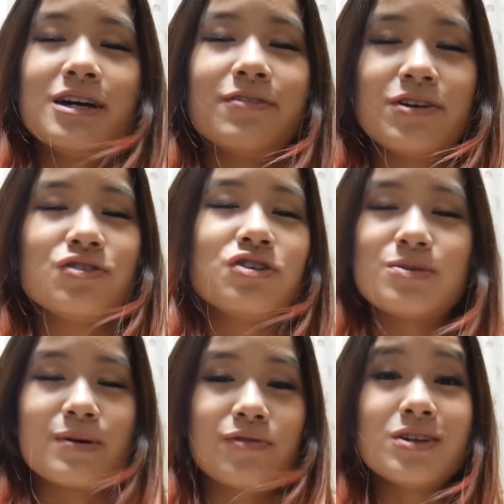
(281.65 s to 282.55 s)
if I do use
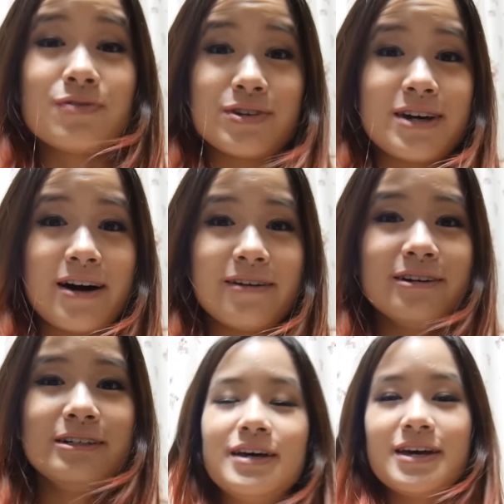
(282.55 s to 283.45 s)
my phone, it's for data.
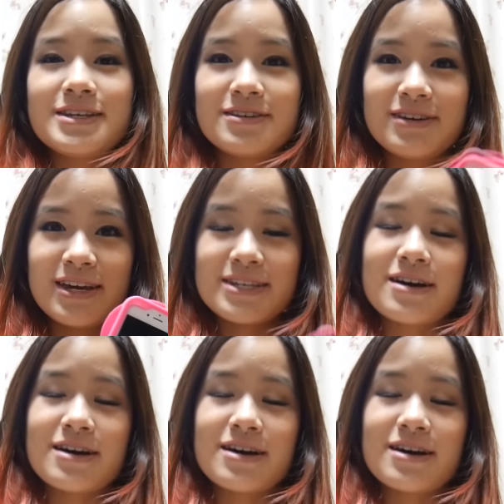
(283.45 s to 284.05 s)
So yes,